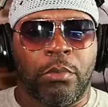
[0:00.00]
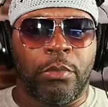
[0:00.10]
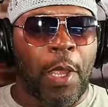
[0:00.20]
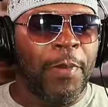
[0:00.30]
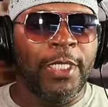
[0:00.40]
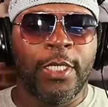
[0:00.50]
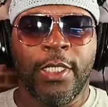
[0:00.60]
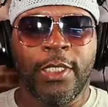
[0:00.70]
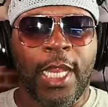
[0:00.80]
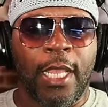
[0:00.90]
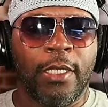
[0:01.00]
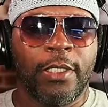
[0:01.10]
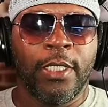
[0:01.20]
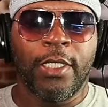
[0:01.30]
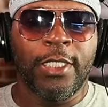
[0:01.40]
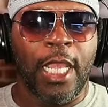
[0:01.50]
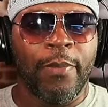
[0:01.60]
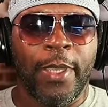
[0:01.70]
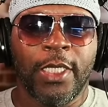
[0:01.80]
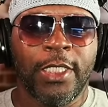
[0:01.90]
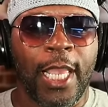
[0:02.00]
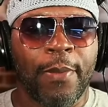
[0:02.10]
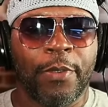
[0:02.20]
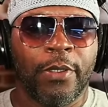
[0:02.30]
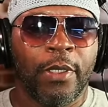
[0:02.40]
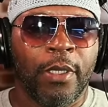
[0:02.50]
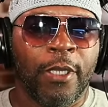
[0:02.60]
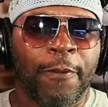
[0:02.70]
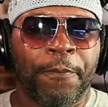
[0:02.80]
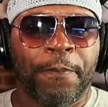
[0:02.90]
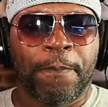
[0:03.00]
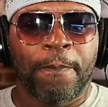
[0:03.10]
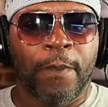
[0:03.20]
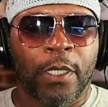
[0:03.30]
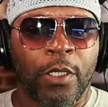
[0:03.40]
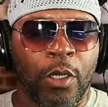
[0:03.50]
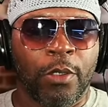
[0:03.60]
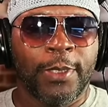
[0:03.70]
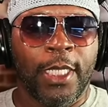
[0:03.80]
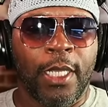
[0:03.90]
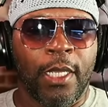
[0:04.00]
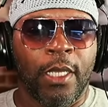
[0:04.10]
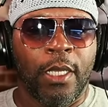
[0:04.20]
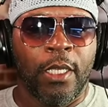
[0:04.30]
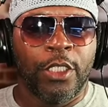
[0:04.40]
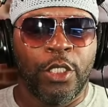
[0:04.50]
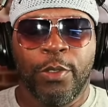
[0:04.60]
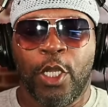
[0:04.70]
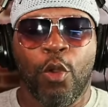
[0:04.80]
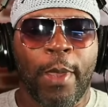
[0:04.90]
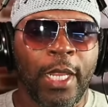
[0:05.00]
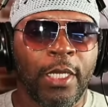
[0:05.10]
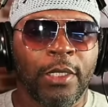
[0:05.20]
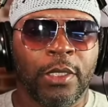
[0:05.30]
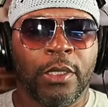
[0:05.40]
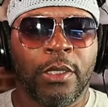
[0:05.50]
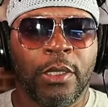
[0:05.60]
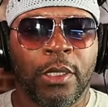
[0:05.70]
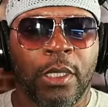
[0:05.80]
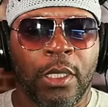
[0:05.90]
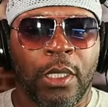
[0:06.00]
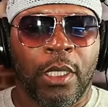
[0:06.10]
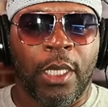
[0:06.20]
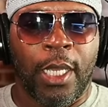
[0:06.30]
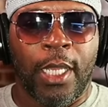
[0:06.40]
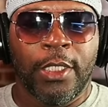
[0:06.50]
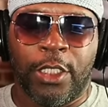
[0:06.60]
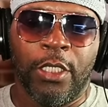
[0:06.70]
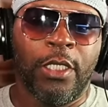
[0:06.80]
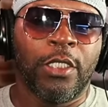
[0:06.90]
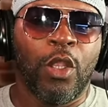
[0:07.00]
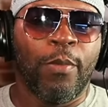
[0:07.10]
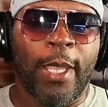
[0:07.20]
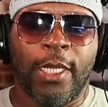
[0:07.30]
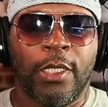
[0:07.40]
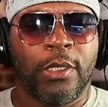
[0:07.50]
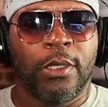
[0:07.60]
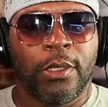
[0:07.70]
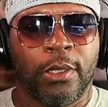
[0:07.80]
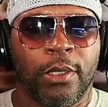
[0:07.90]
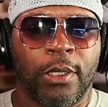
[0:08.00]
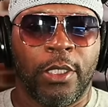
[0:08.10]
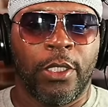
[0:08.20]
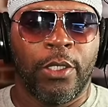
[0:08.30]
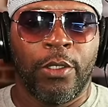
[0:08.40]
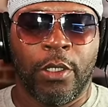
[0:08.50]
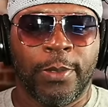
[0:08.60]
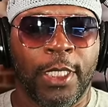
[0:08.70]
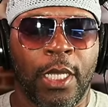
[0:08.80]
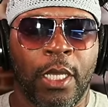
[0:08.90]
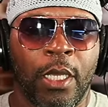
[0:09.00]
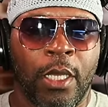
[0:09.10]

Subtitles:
I mean, to this day, man, she happy. You know what I'm saying? She was low maintenance and still is low maintenance. You know what I'm saying?